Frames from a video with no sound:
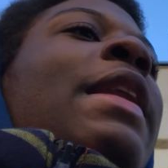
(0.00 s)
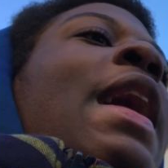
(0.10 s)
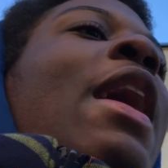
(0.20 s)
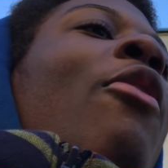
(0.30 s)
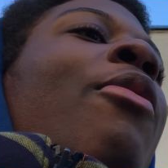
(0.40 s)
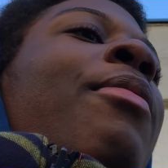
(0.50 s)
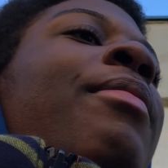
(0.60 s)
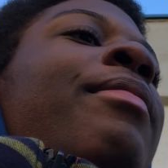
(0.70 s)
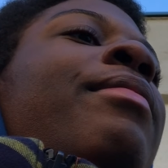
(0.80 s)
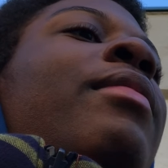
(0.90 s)
now,
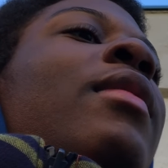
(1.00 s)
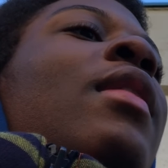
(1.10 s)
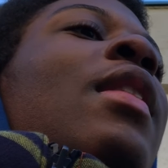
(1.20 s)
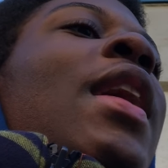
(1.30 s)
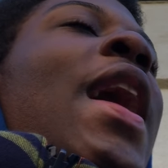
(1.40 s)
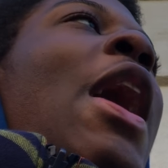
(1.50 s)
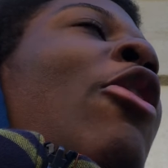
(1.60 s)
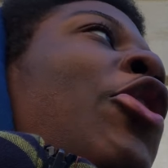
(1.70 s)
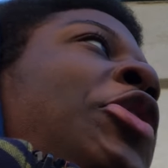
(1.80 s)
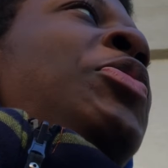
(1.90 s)
how
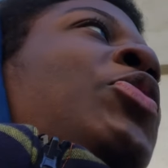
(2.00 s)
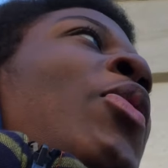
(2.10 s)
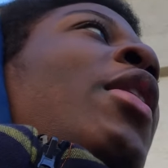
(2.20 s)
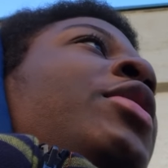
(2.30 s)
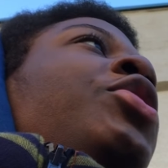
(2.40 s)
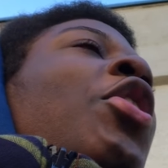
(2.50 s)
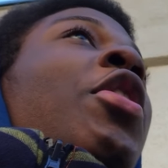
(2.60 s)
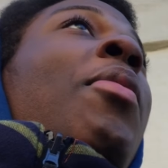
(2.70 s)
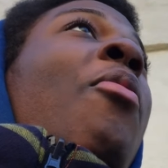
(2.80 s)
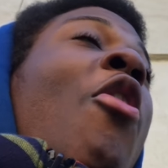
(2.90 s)
Christmas was
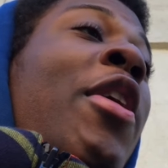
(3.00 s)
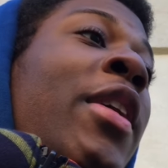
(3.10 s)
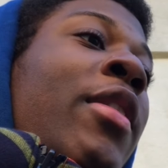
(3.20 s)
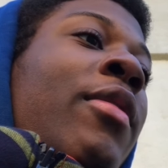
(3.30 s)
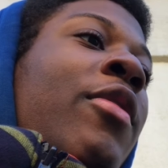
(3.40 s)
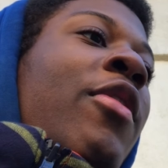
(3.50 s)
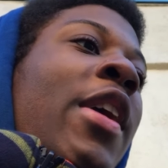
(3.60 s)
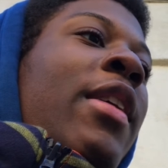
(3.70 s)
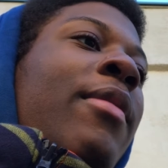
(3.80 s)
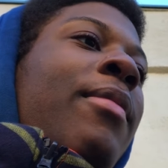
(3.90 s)
during the morning,
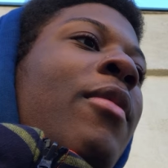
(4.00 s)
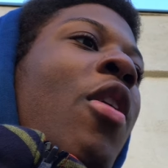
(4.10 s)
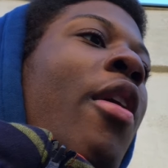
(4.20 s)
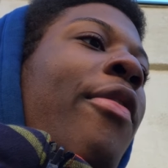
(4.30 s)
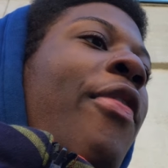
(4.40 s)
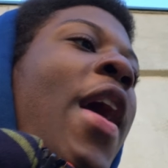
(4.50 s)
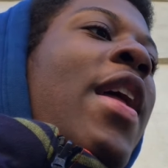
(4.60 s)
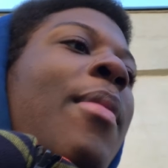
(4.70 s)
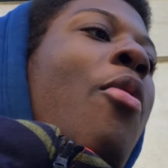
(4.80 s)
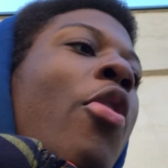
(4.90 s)
right? On
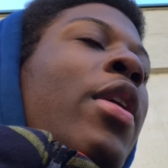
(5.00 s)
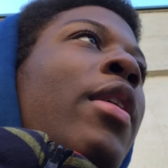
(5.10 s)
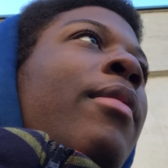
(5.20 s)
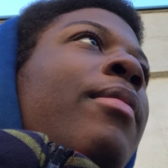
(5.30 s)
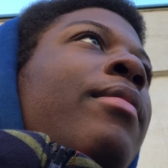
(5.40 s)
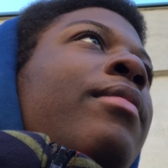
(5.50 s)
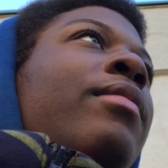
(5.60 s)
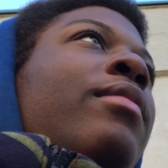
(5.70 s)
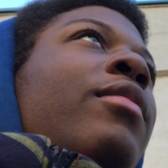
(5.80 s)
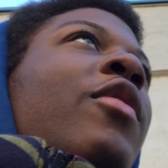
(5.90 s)
Friday morning,
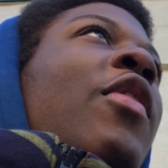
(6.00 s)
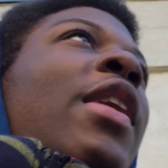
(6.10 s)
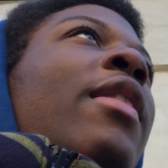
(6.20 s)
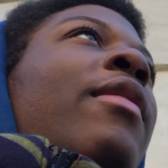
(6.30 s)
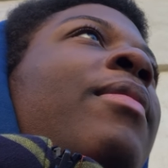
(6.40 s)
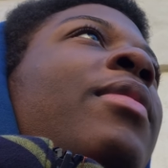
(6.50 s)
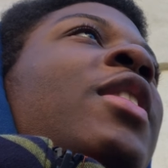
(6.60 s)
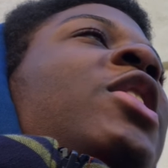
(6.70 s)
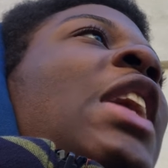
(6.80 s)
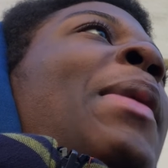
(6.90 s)
right?
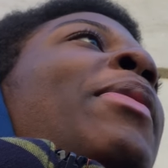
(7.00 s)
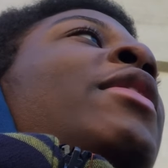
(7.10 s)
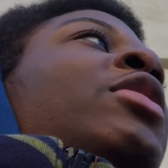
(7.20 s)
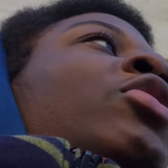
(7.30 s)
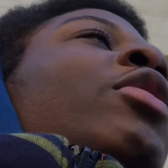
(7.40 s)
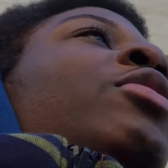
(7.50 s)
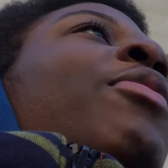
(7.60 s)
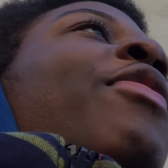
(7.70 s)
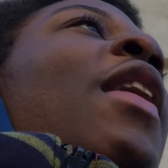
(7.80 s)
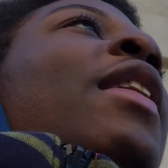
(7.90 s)
The Shabbat did not start till
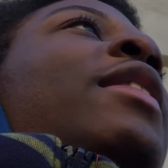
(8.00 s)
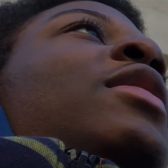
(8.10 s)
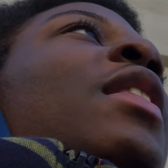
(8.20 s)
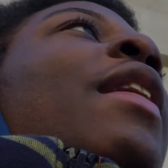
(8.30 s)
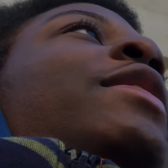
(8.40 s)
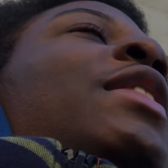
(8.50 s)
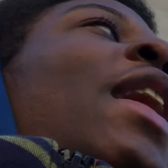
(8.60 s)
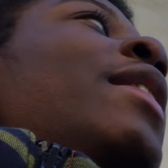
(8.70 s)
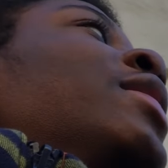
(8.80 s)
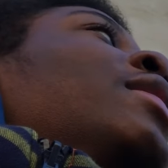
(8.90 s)
Friday, so now
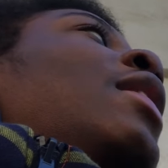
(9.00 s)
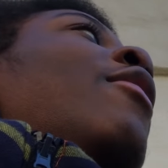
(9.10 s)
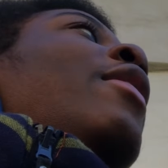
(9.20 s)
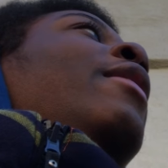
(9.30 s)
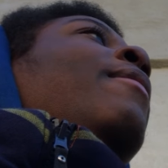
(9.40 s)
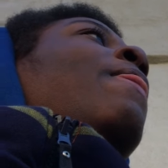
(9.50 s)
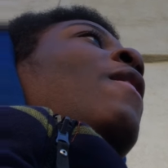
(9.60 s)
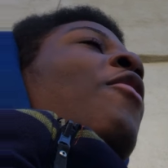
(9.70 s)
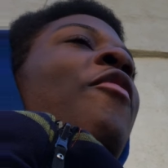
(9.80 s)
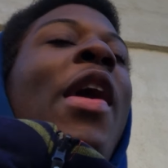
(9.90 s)
Saturday, so now, right?
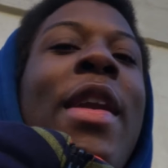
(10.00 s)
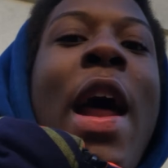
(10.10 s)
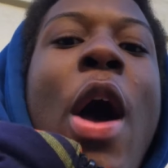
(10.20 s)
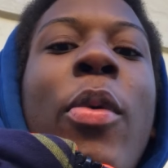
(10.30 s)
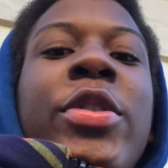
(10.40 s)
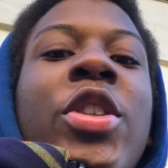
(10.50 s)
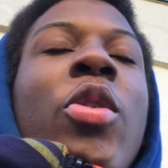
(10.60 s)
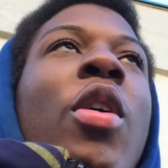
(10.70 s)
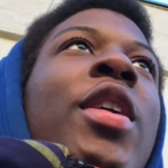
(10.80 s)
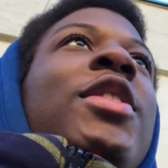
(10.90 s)
Right now, we're
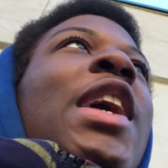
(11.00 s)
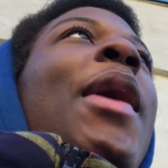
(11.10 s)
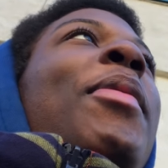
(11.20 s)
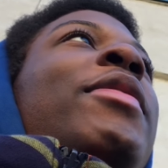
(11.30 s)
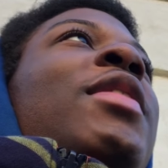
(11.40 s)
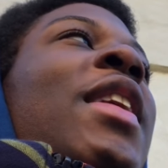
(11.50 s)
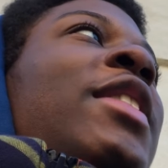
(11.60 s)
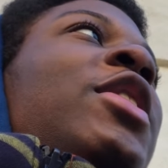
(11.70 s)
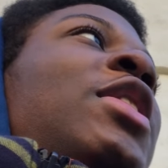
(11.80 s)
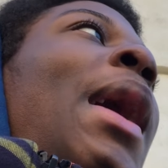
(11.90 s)
still on Shabbat.
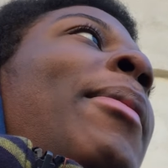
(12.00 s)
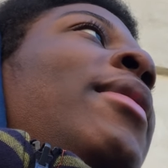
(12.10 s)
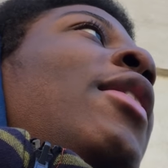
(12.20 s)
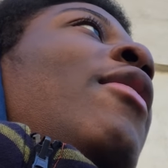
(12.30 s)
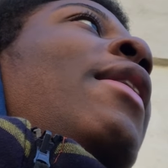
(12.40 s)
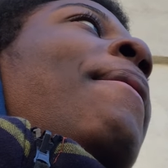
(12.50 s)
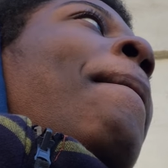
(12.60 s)
Today's the Shabbat day, right?